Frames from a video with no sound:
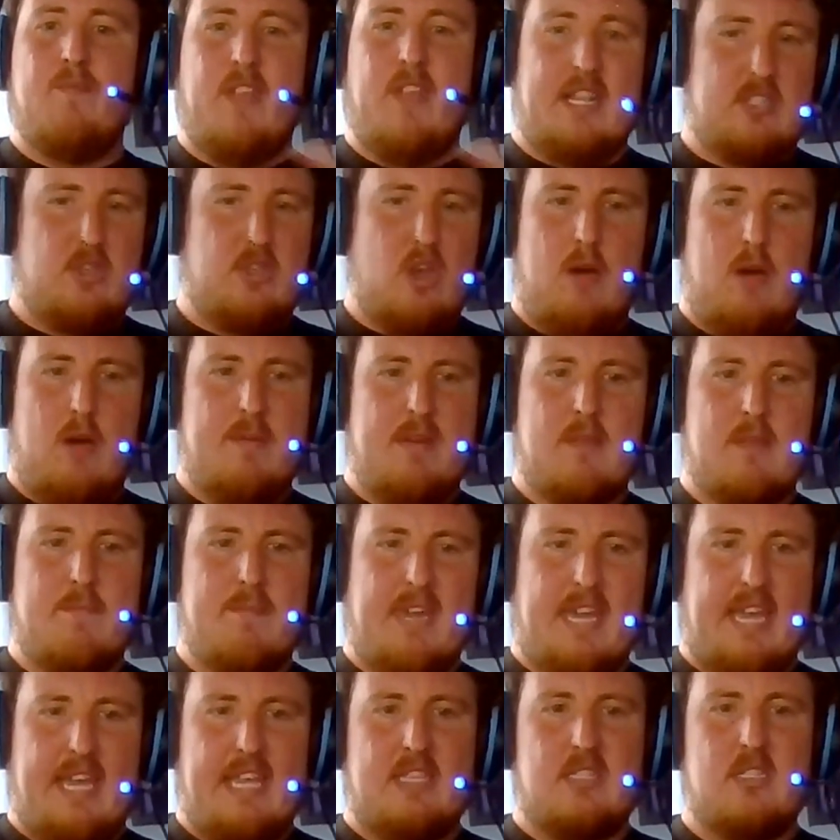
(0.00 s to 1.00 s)
That's got to be the
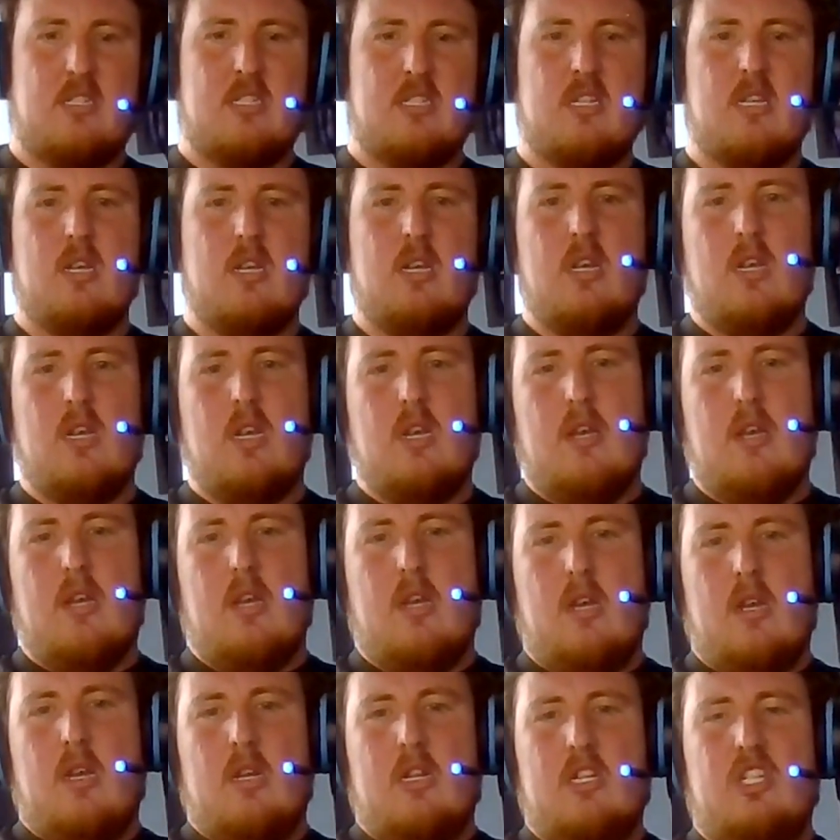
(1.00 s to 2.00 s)
biggest
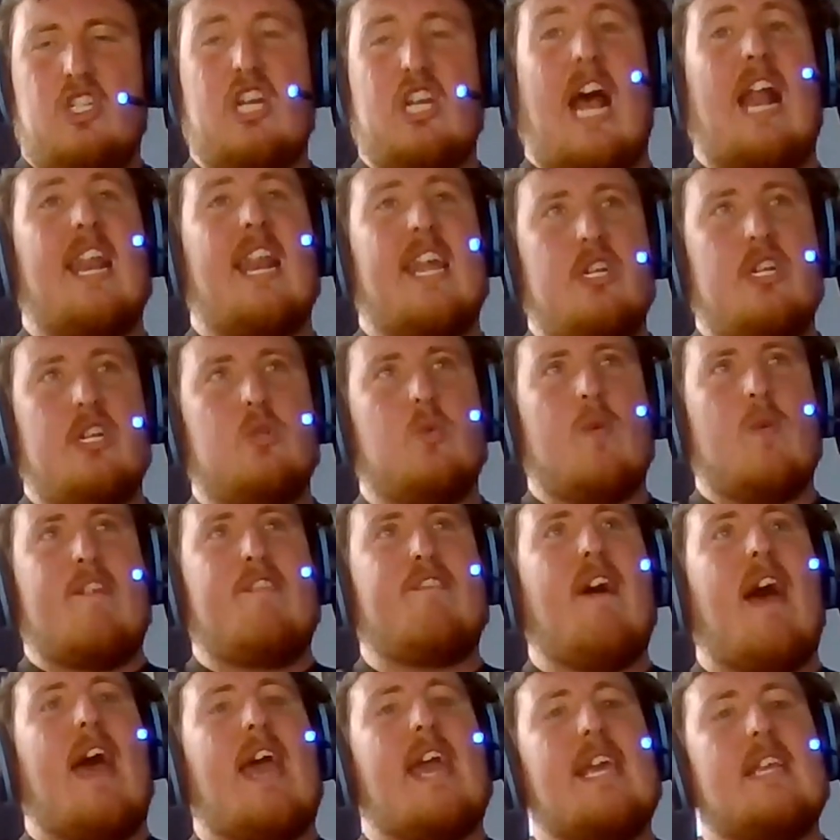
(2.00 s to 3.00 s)
challenge we
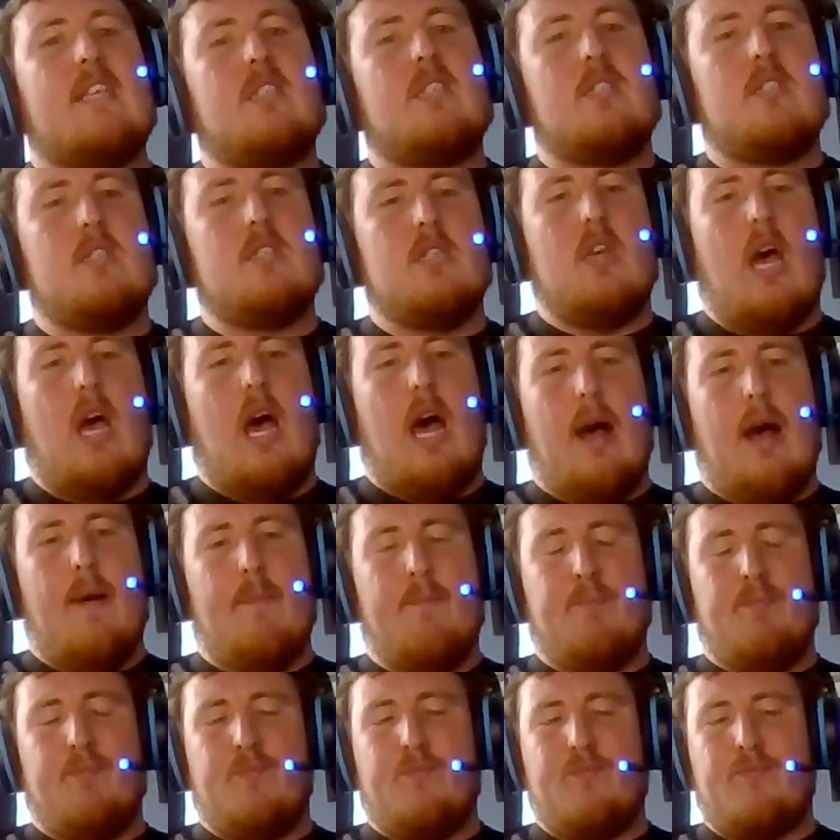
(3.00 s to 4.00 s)
face.
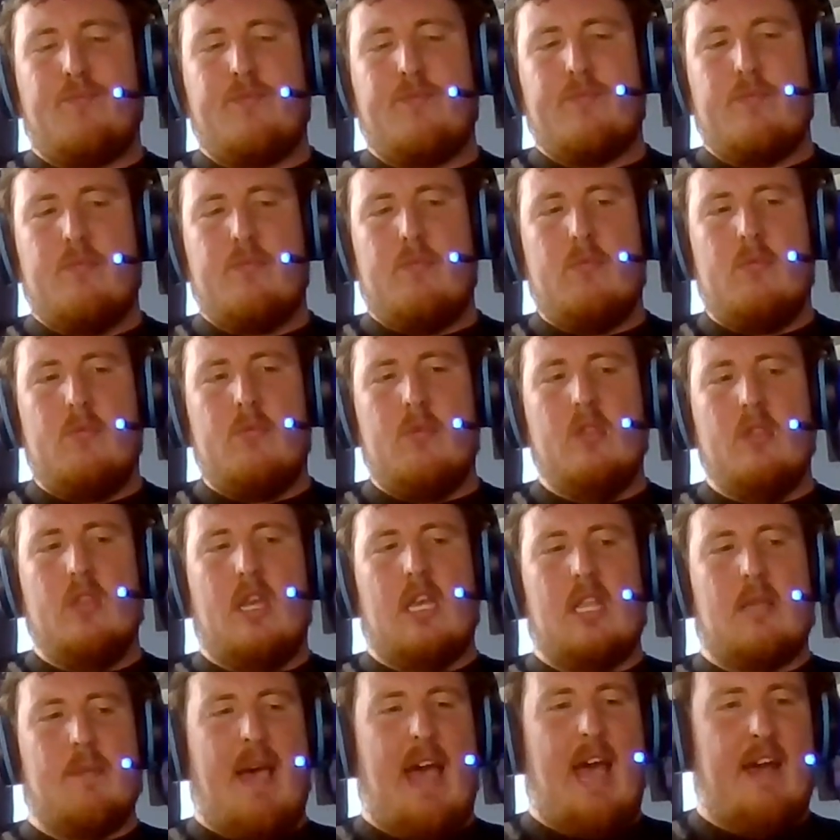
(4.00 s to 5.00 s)

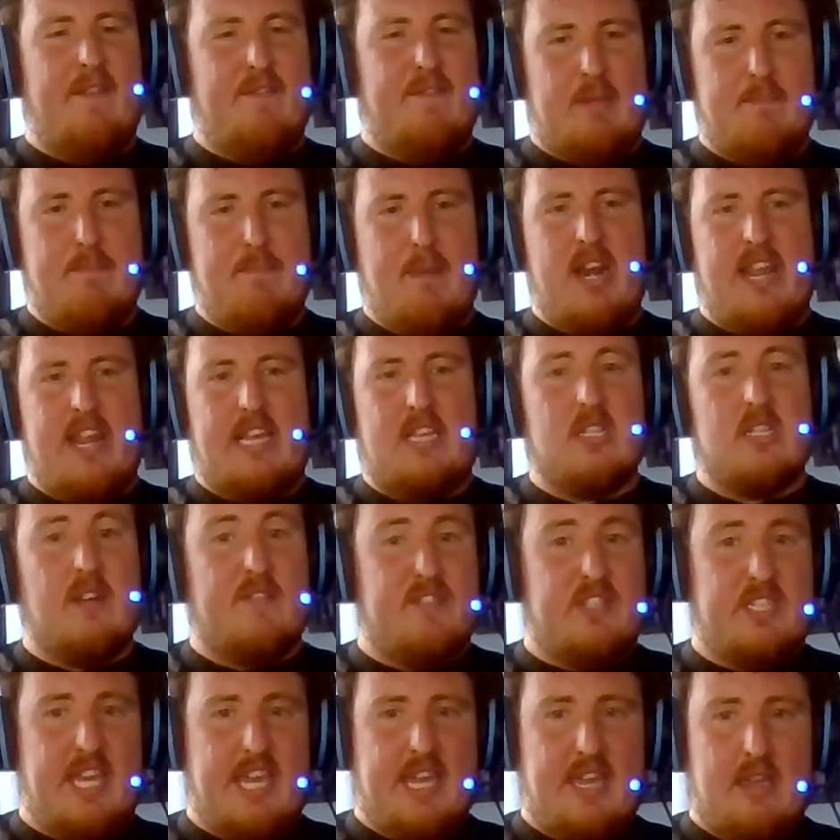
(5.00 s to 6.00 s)
It's about having money, because
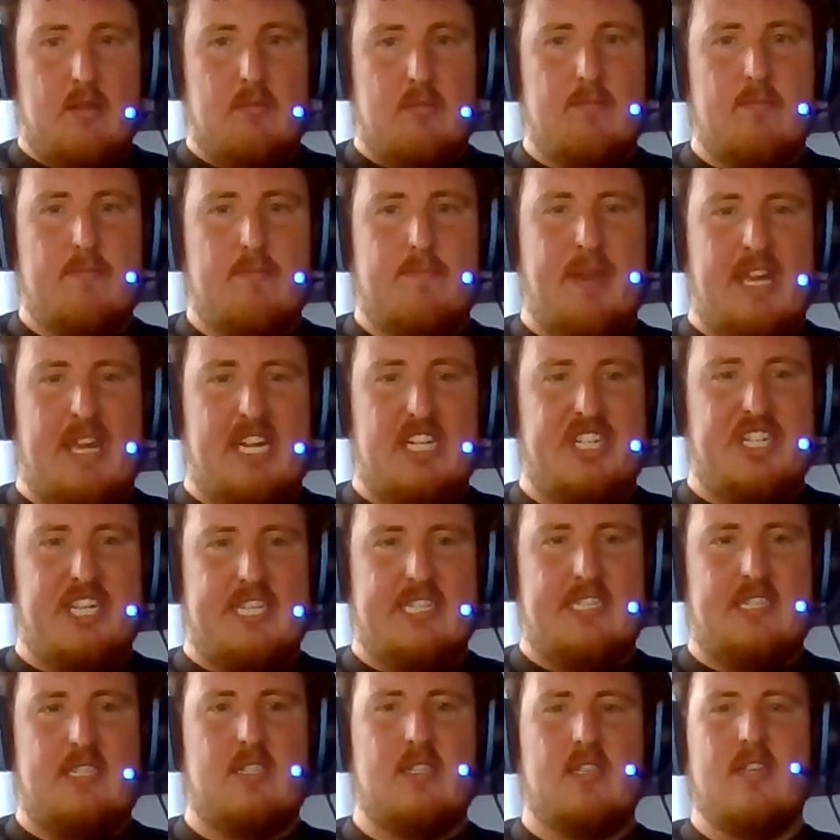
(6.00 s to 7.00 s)
obviously
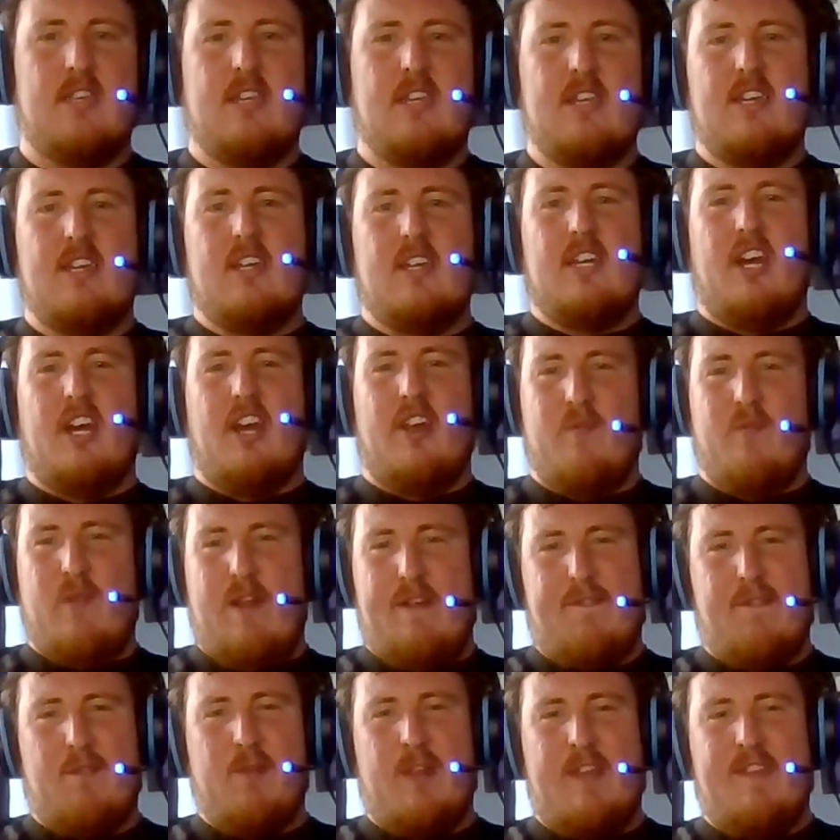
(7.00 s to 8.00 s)
pitches and
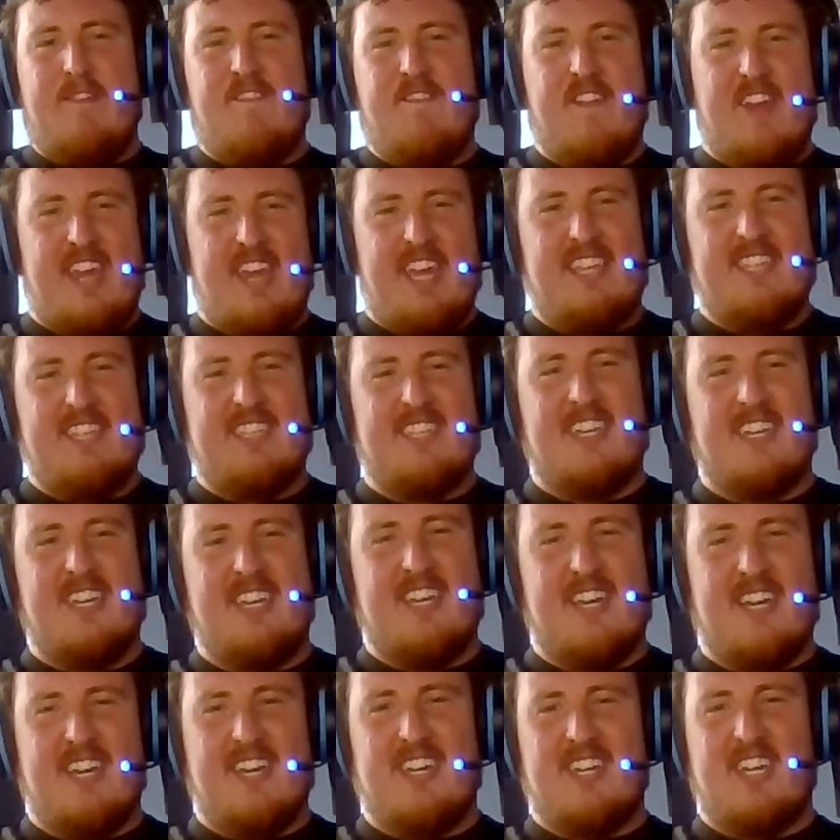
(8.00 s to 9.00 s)
referee fees
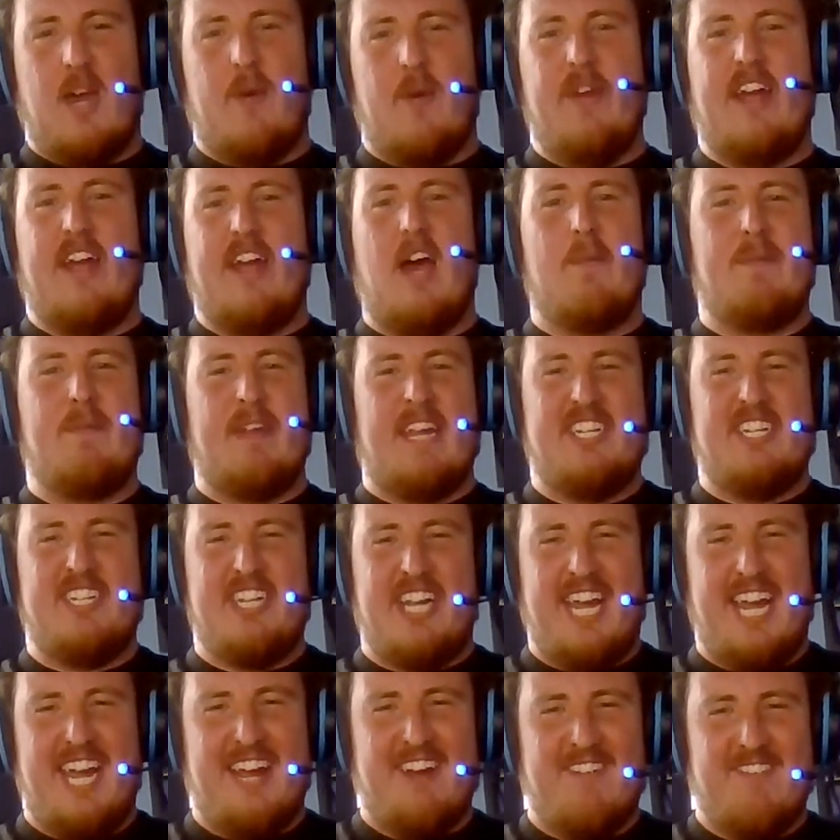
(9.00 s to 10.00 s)
are going up each
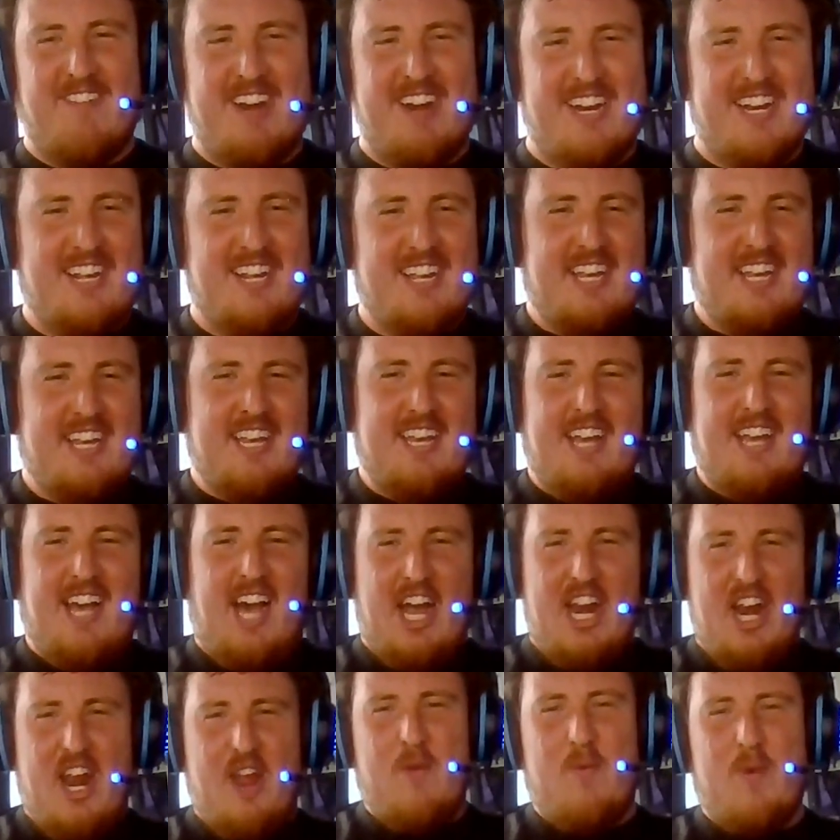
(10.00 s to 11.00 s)
year, and
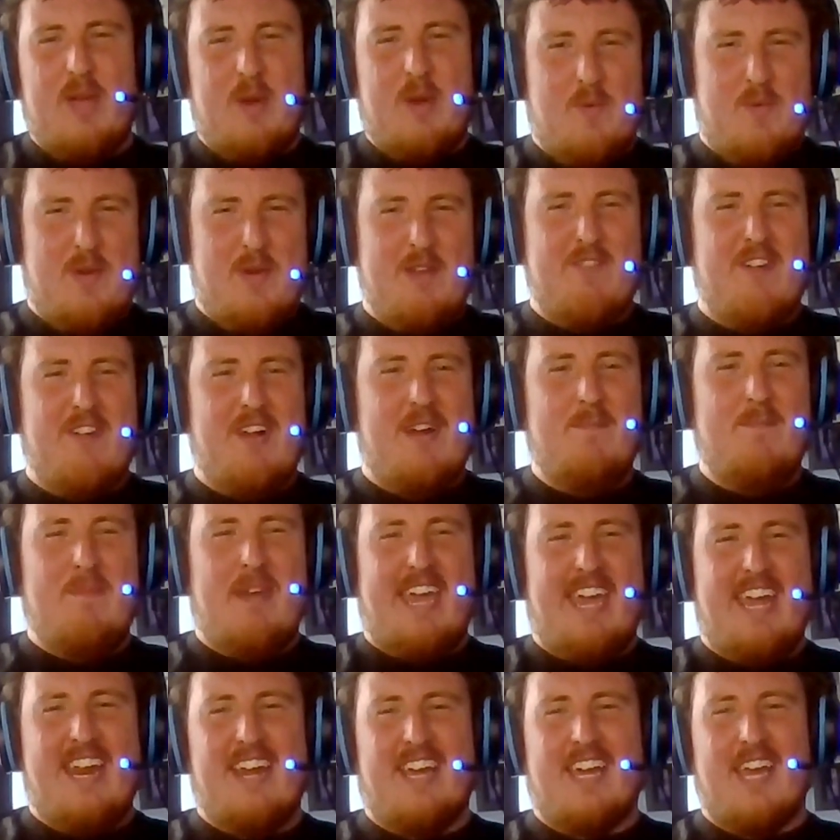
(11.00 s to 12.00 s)
I know we were at a
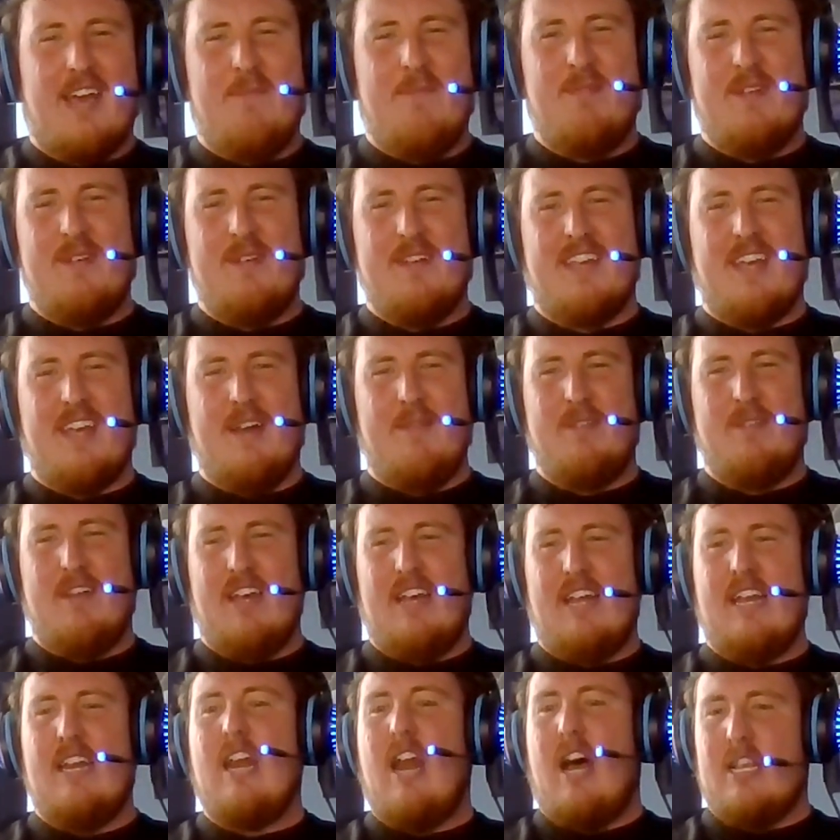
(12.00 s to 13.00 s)
meeting a couple
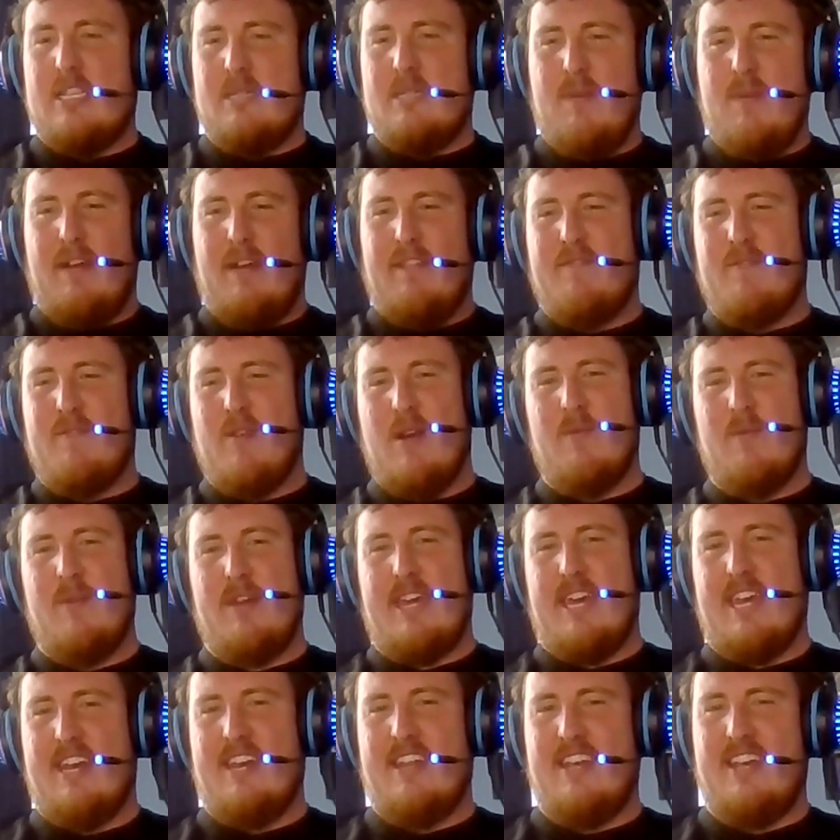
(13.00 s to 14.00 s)
of last month, weren't
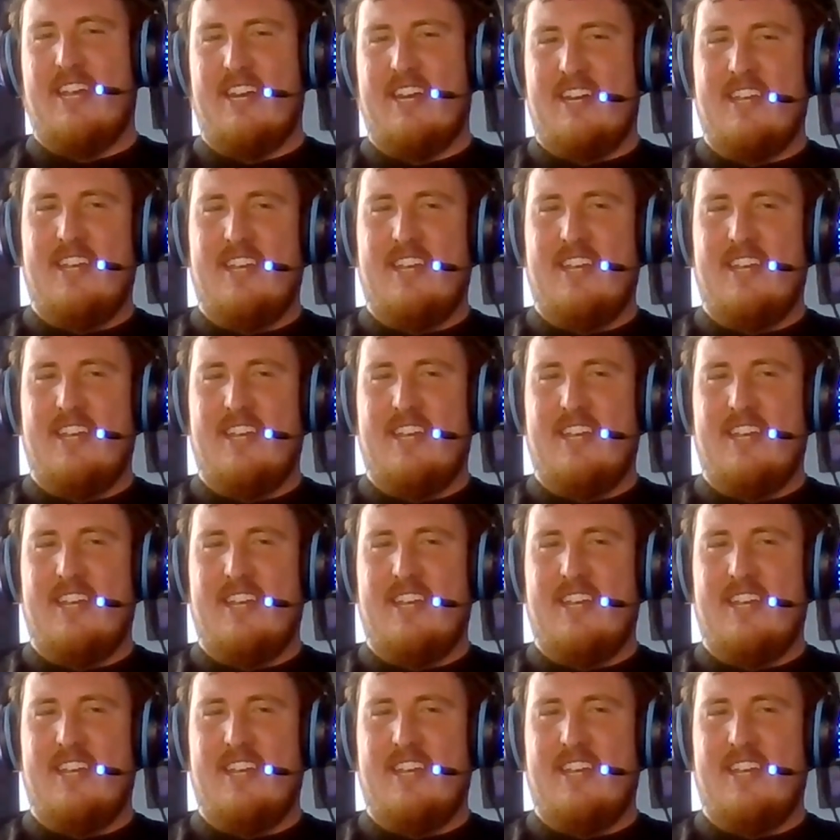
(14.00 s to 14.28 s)
we? And